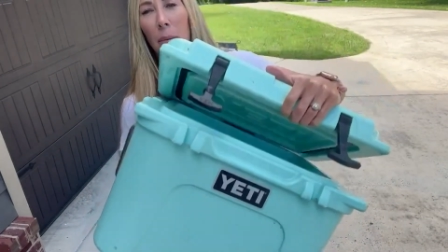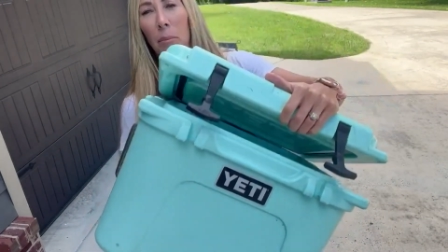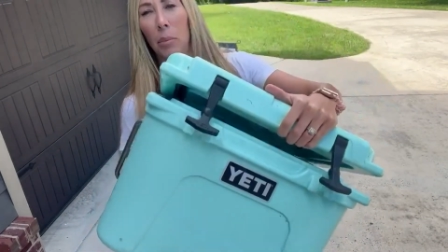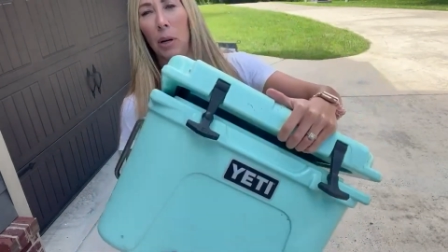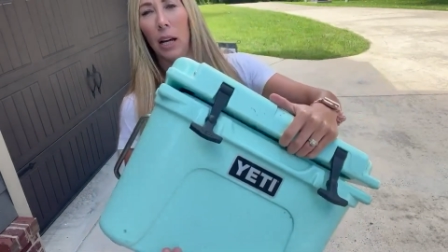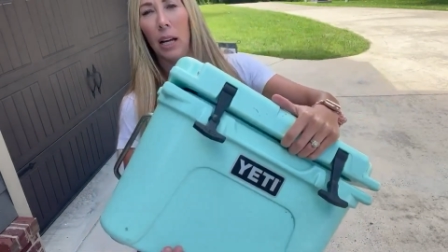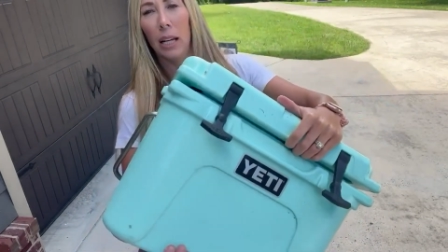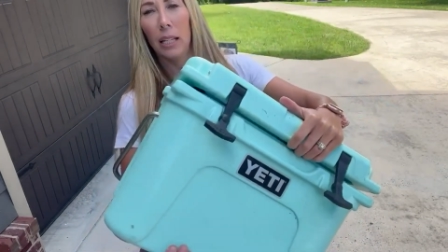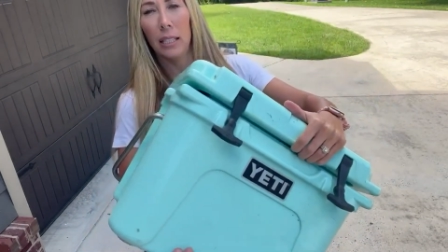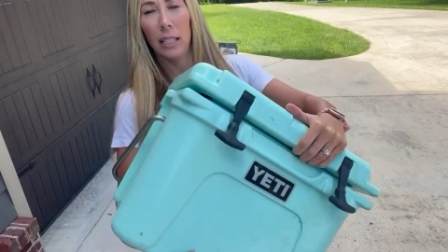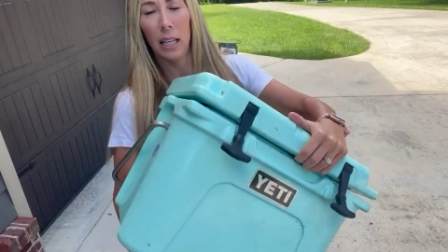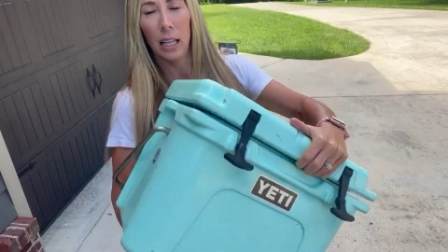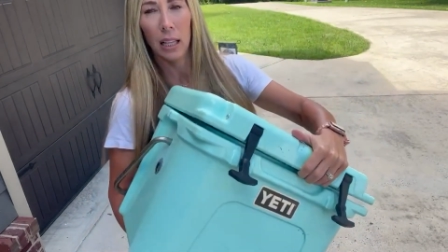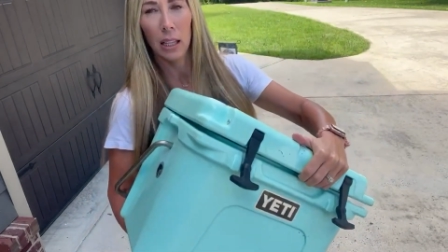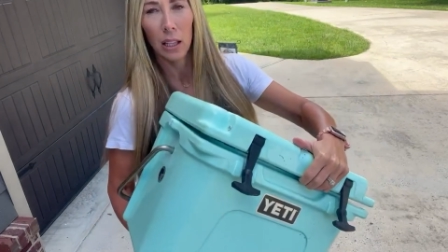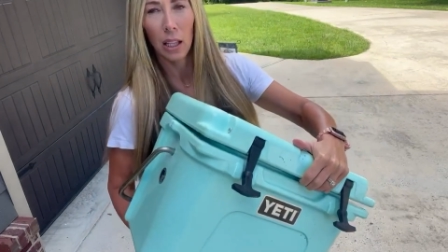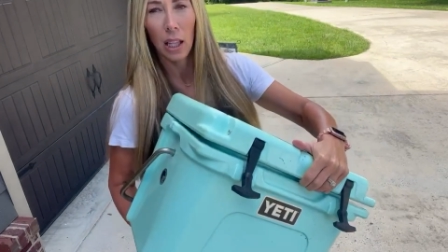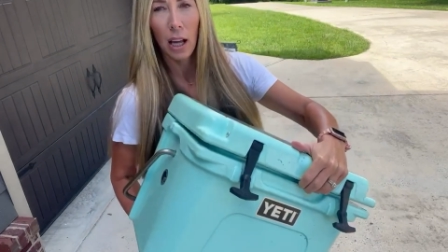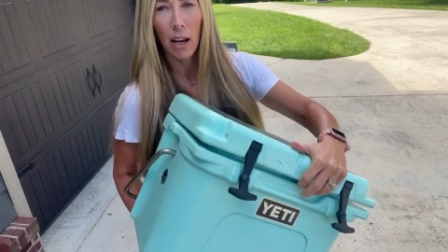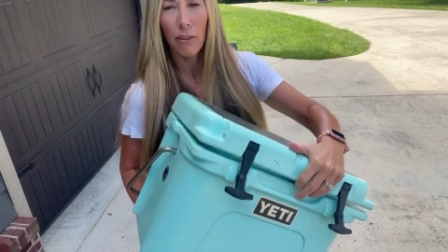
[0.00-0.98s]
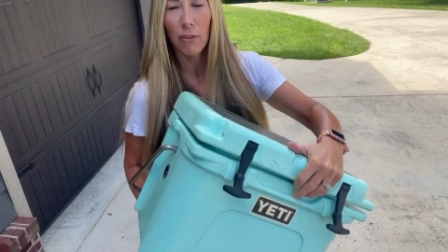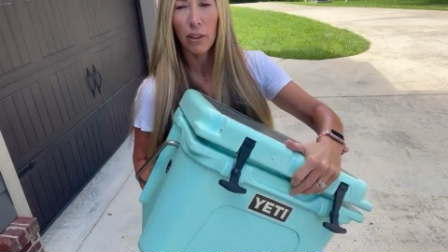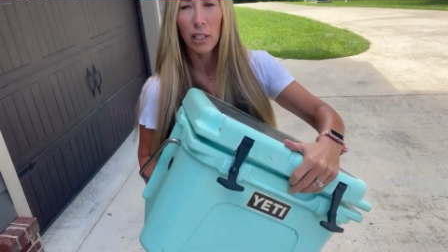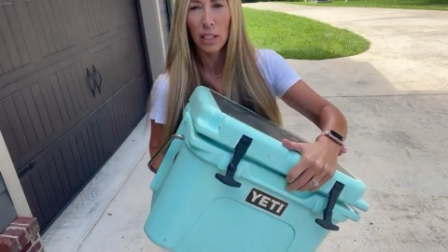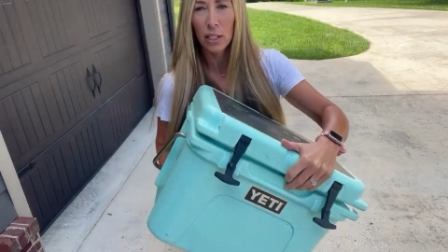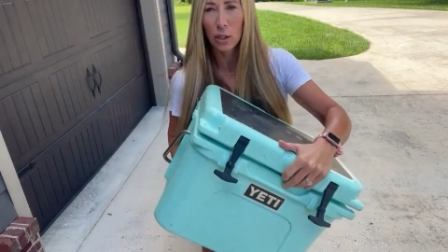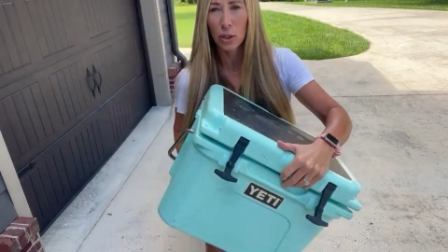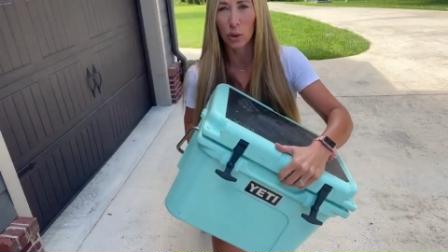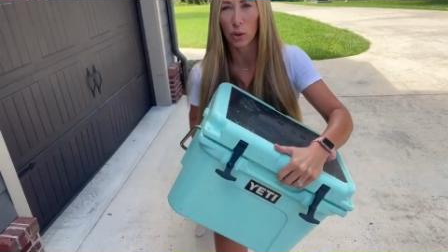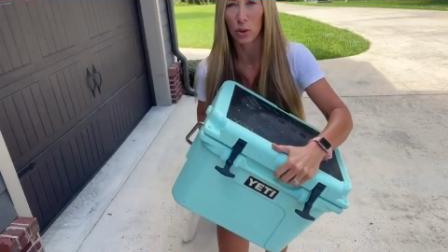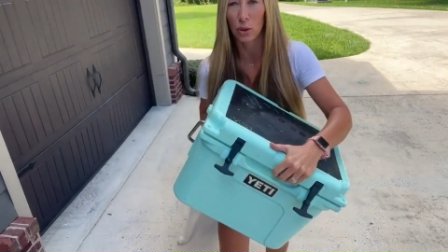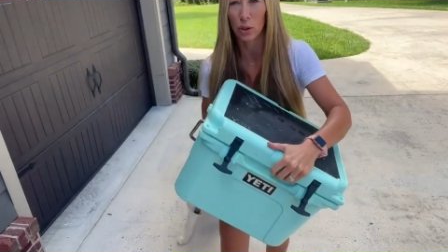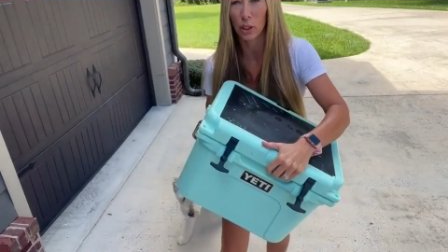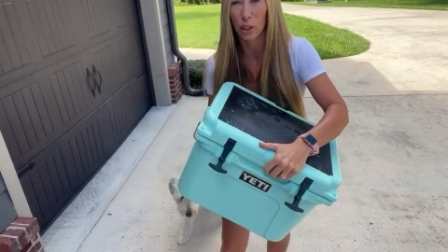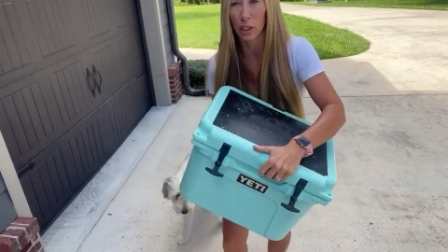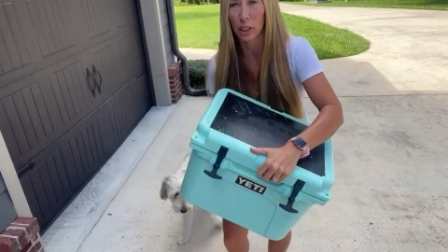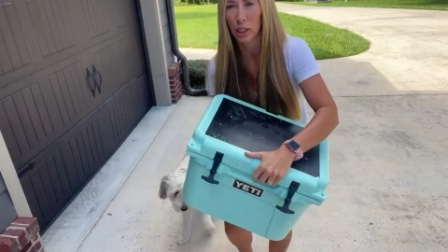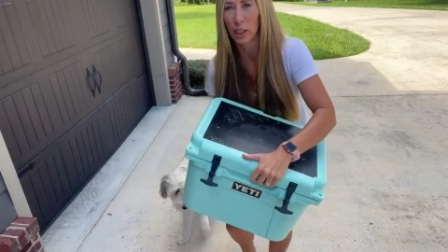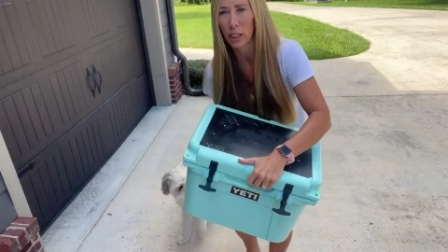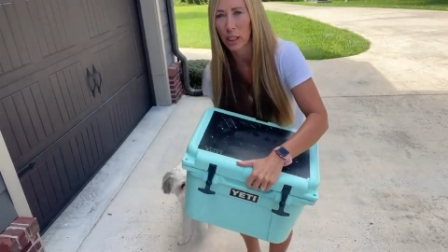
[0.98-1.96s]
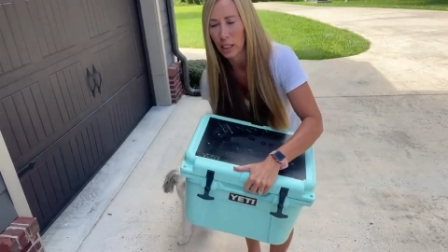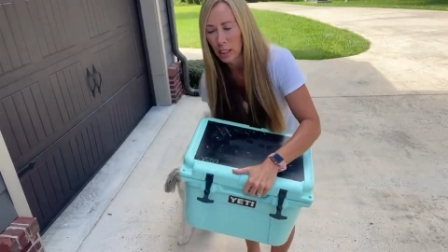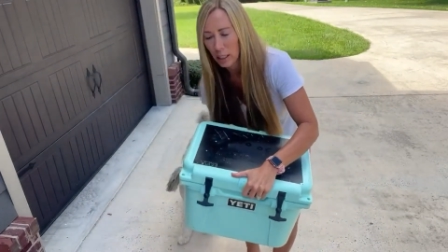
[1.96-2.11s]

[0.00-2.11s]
But love this cooler.